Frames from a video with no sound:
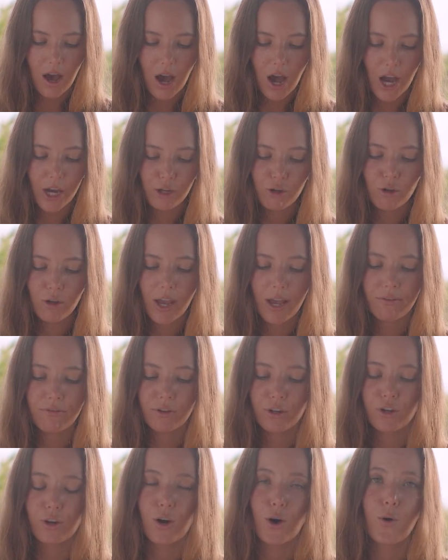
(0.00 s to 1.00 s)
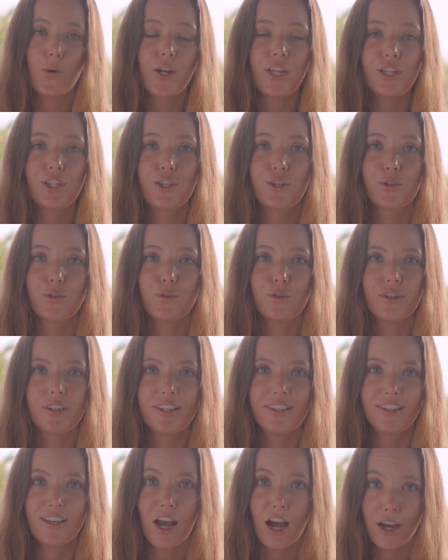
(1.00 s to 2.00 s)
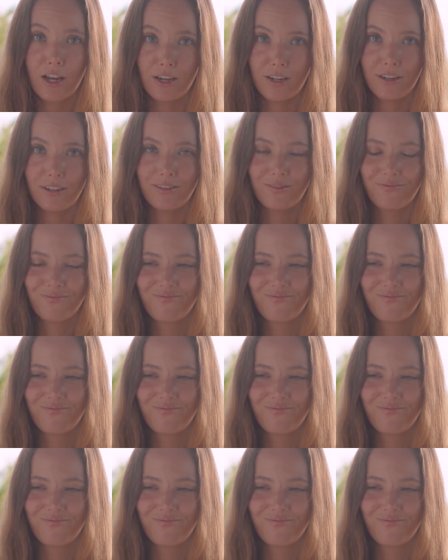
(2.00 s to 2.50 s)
are you ever going to retire?